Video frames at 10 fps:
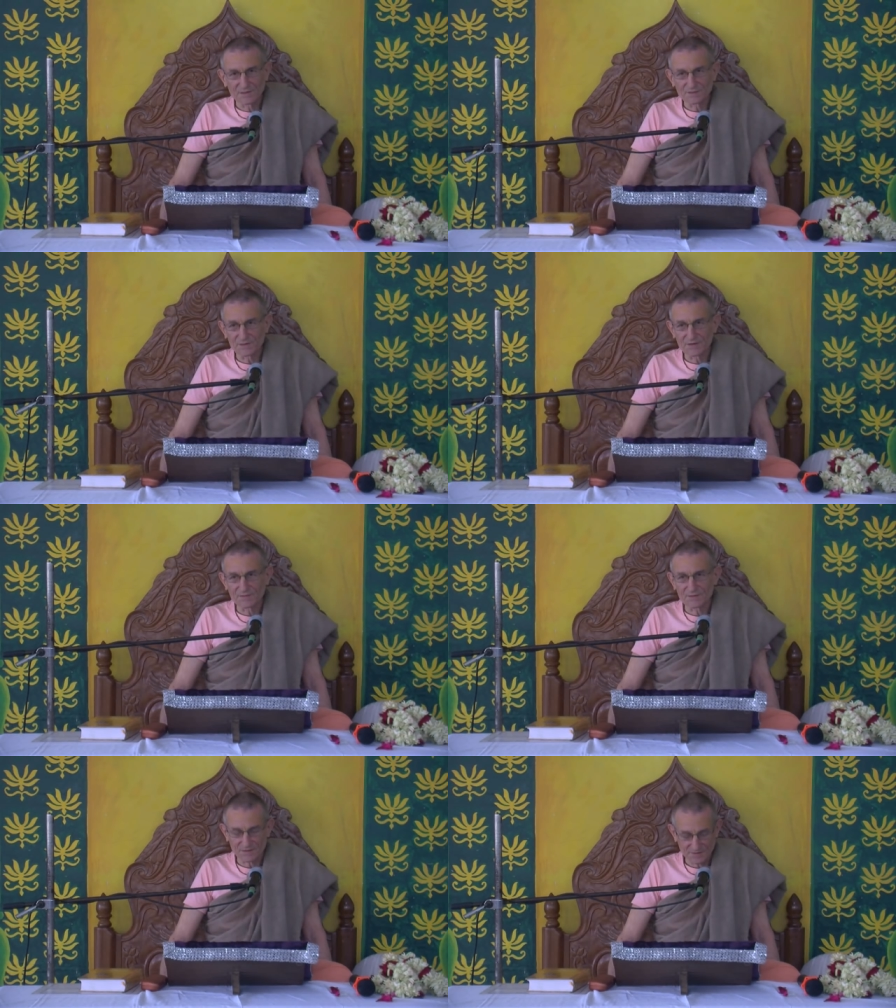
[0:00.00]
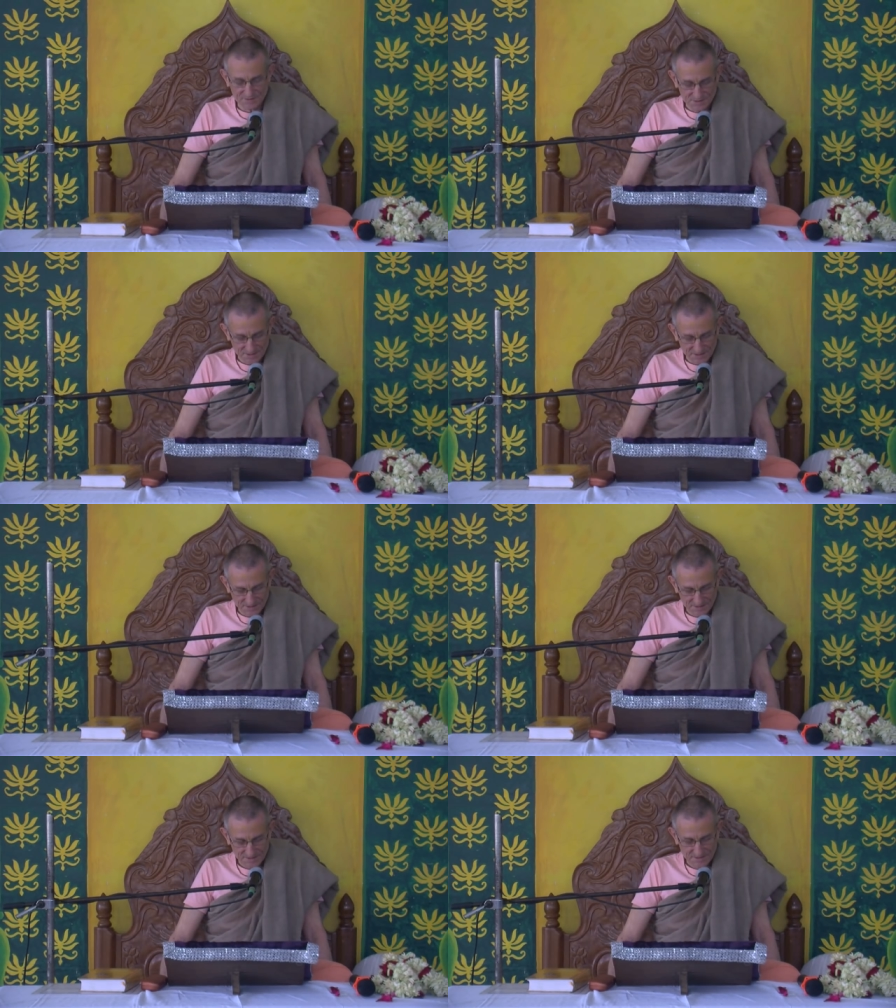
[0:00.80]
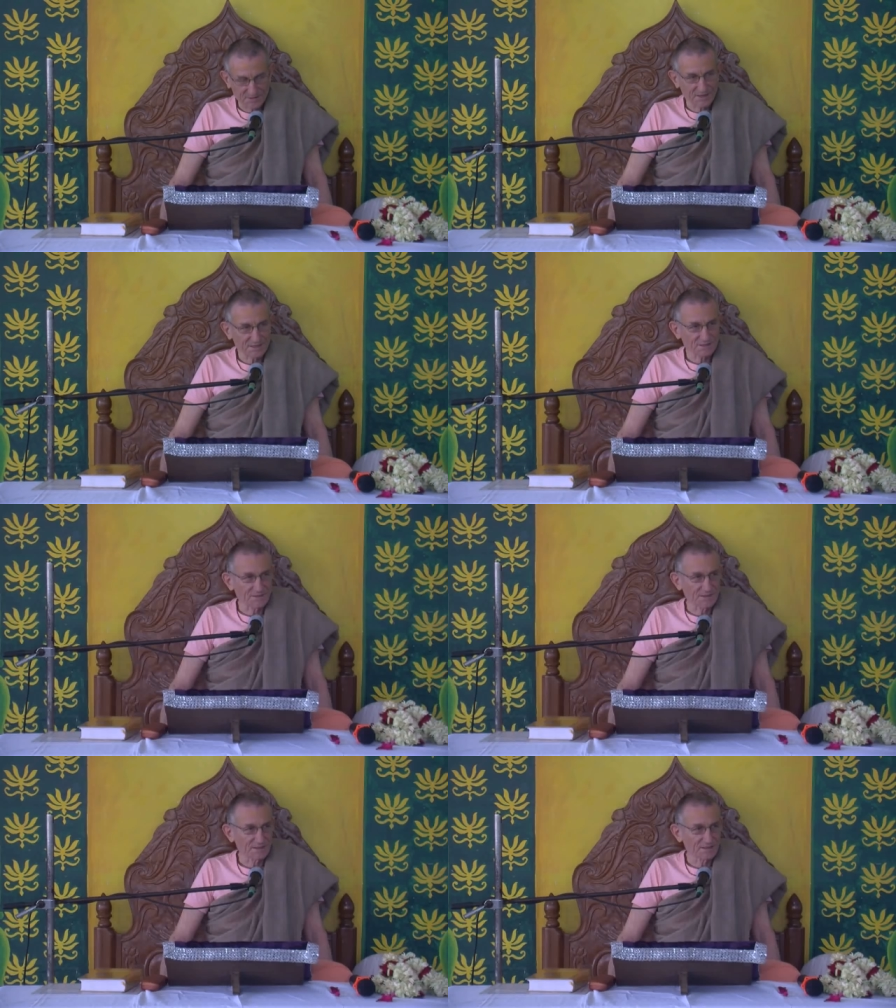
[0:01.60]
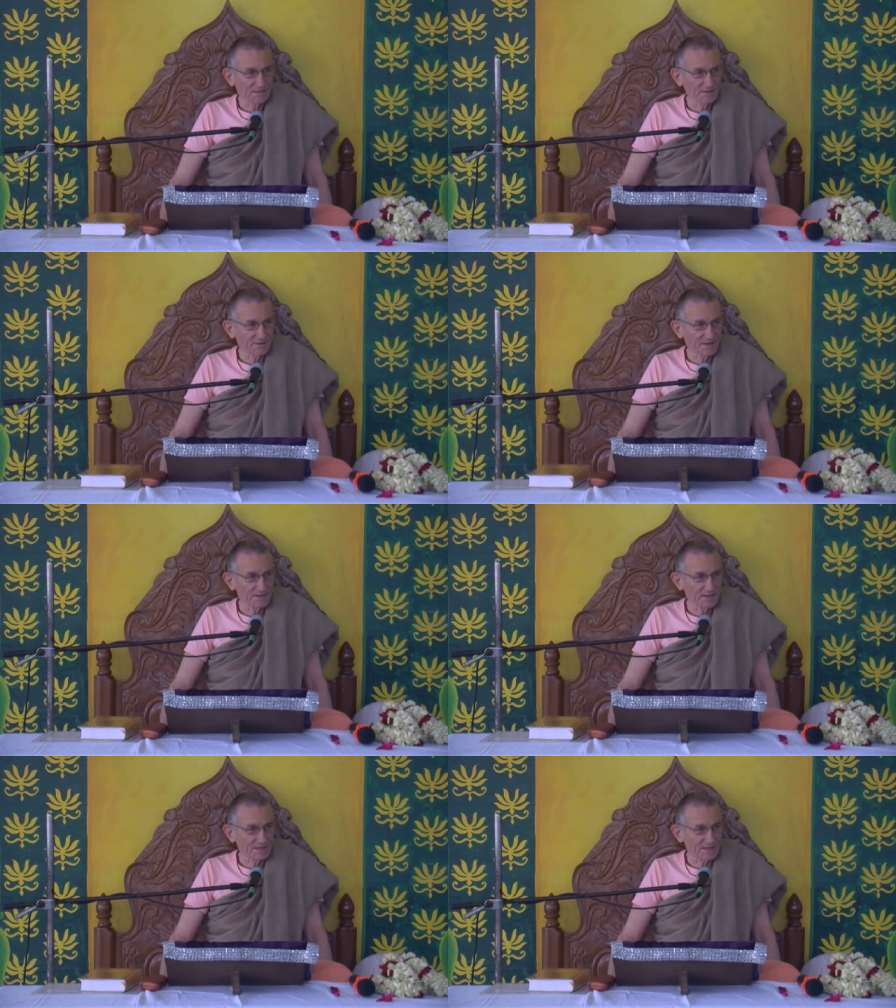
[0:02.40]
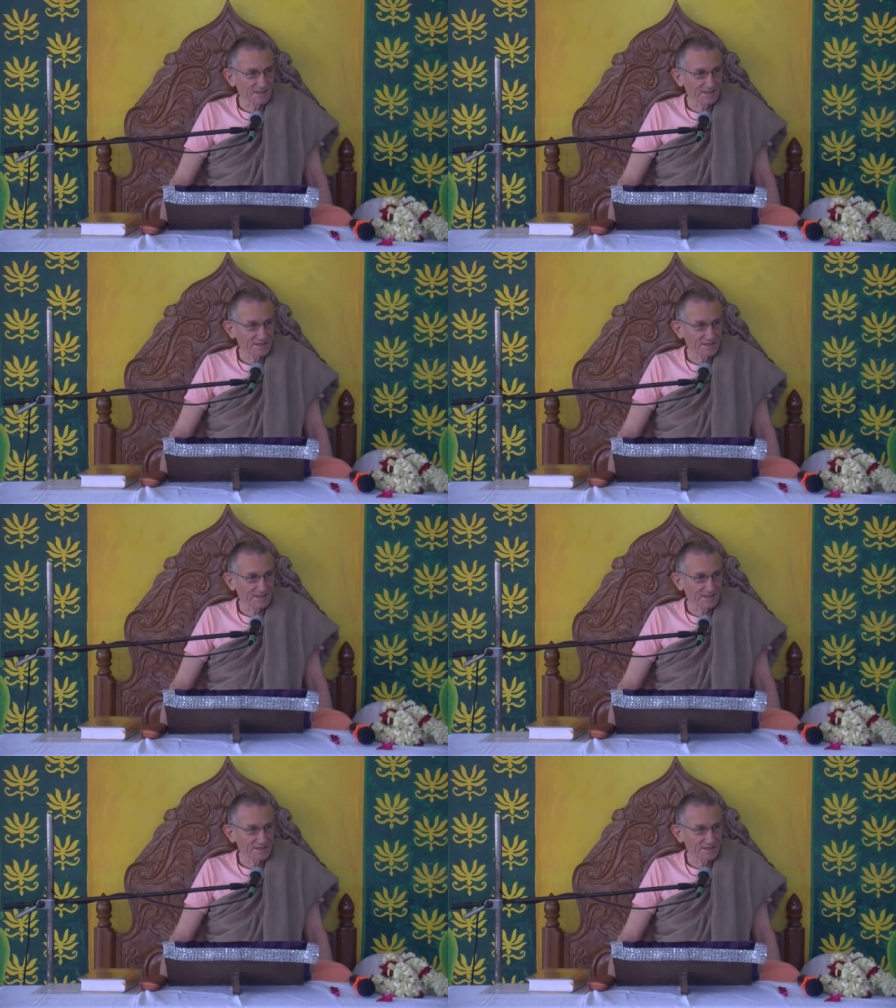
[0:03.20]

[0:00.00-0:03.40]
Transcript: the most beautiful, Krishna or Lakshmi or Radha?